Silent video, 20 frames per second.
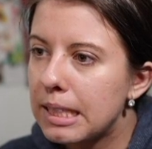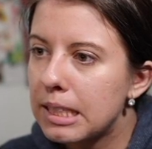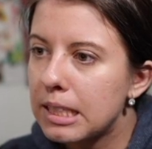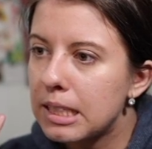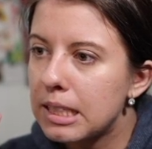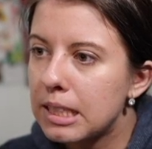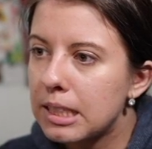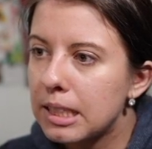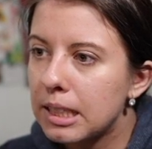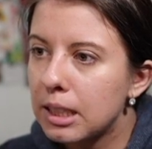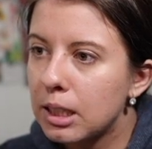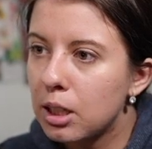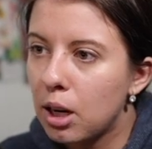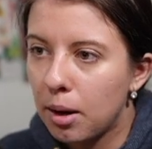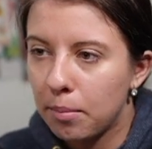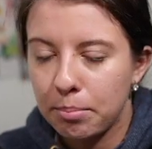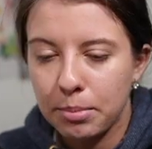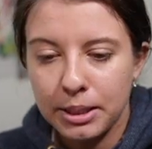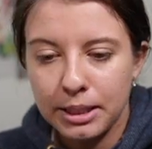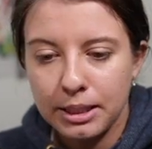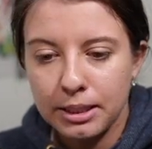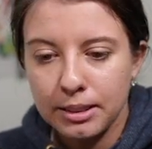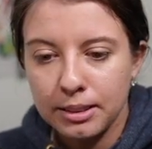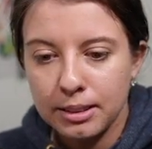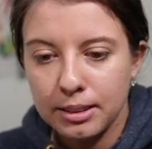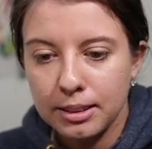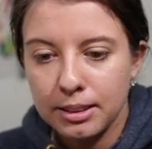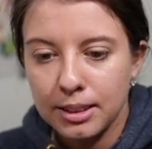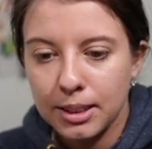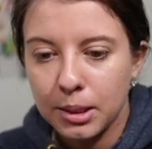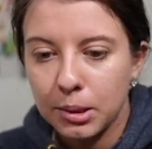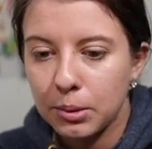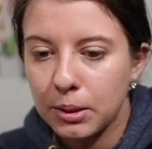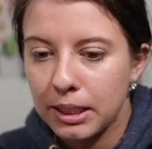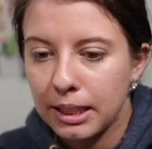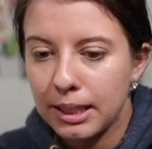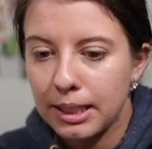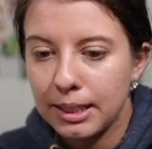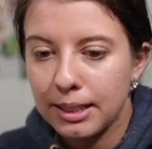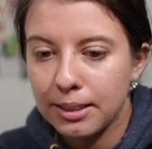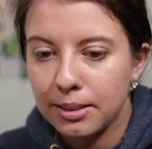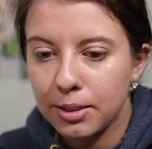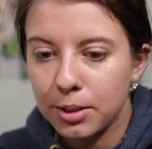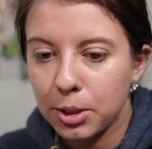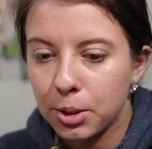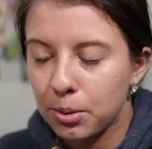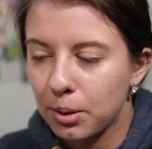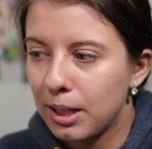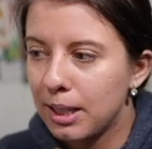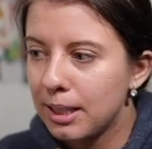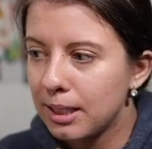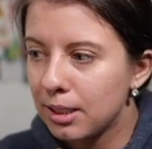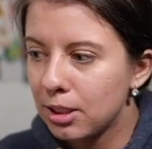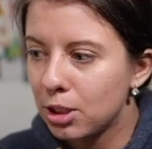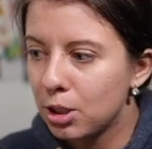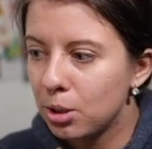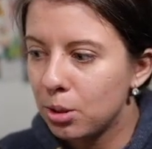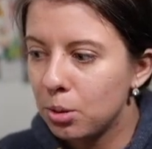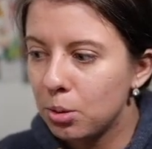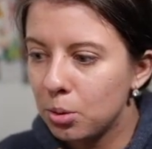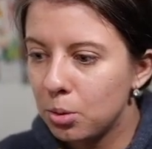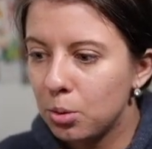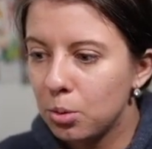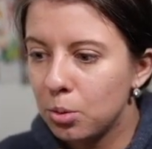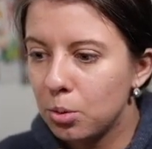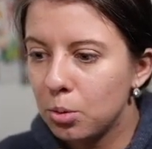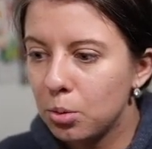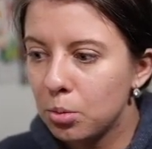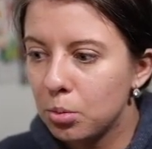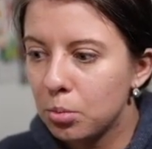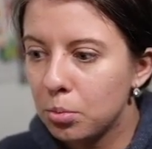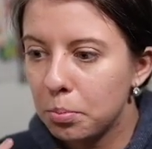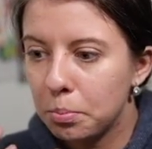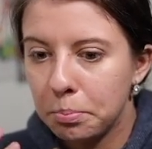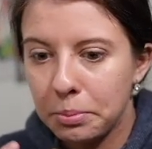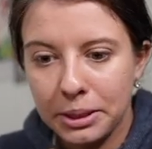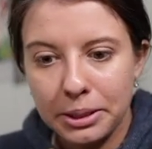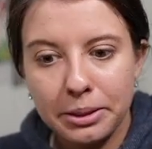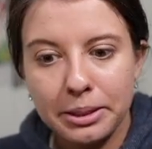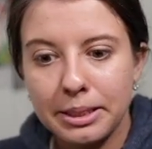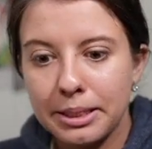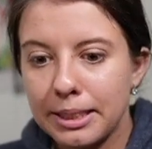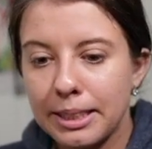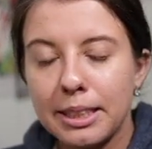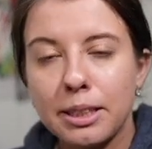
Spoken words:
is a company where they're trying to build a data